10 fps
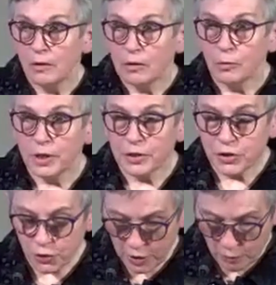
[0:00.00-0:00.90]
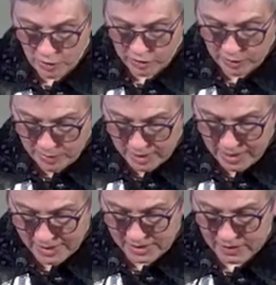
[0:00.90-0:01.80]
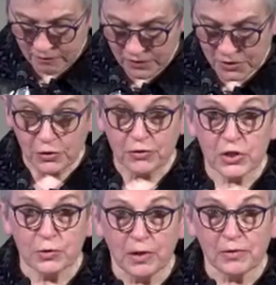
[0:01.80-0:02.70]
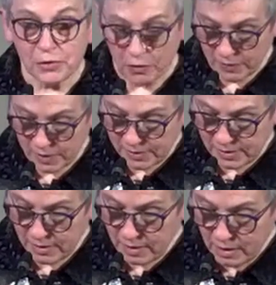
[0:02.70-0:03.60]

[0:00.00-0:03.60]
We enjoy welcoming guests and visitors to our service.